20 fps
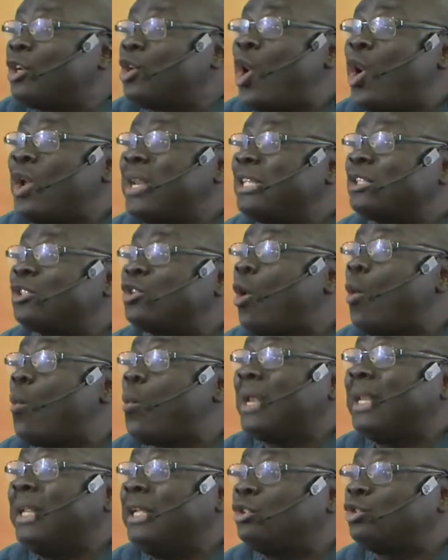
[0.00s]
God is not
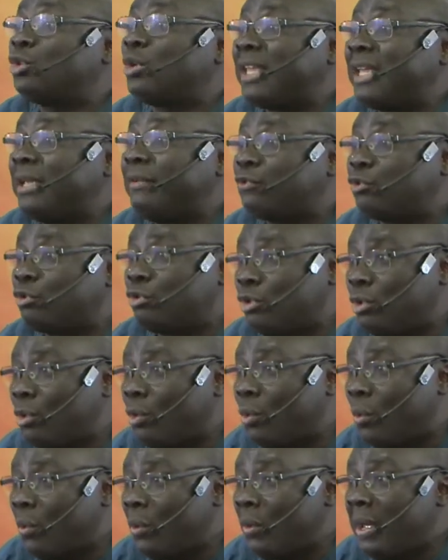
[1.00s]
willing to give to
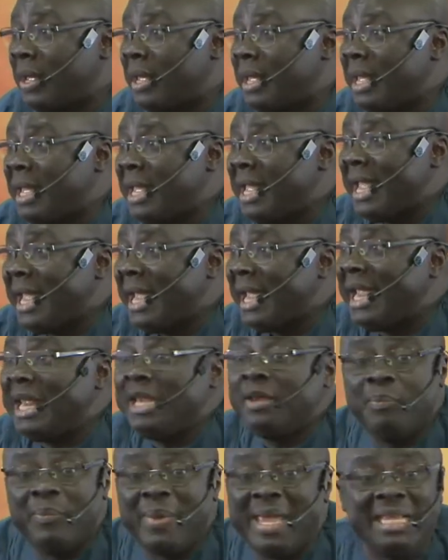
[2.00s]
you.
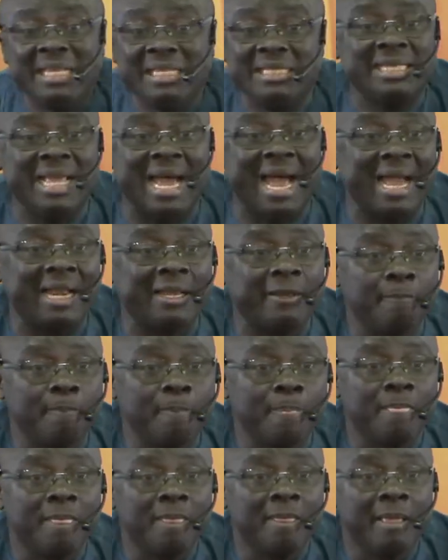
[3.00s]
It means that
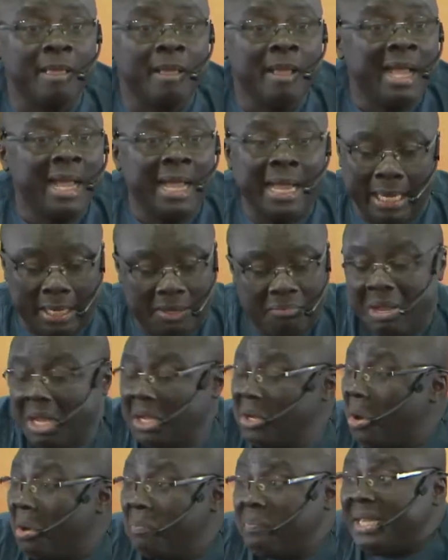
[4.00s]
it may
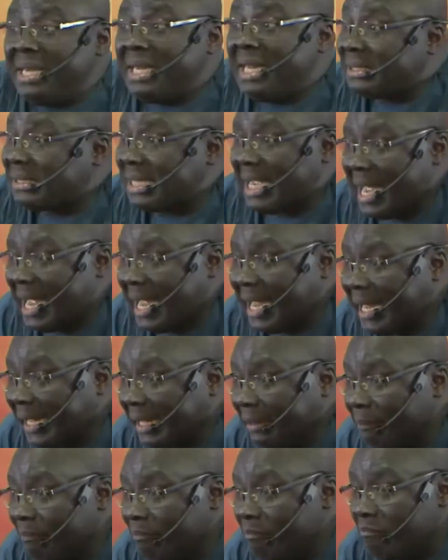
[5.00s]
not be the
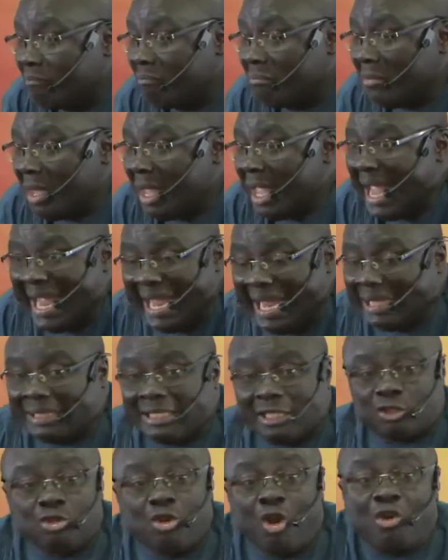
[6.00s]
time it
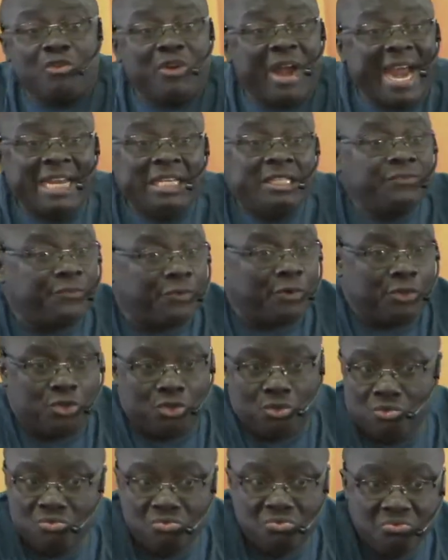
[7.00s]
is not right for
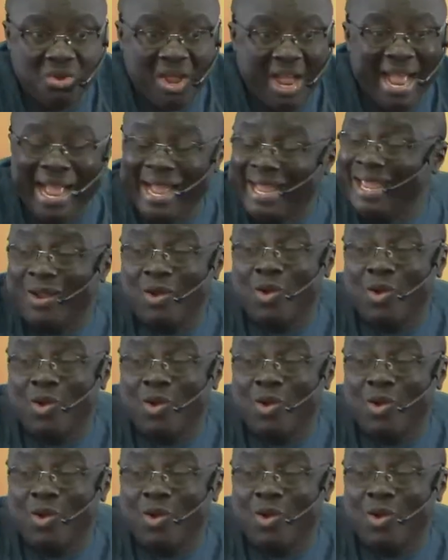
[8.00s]
you. It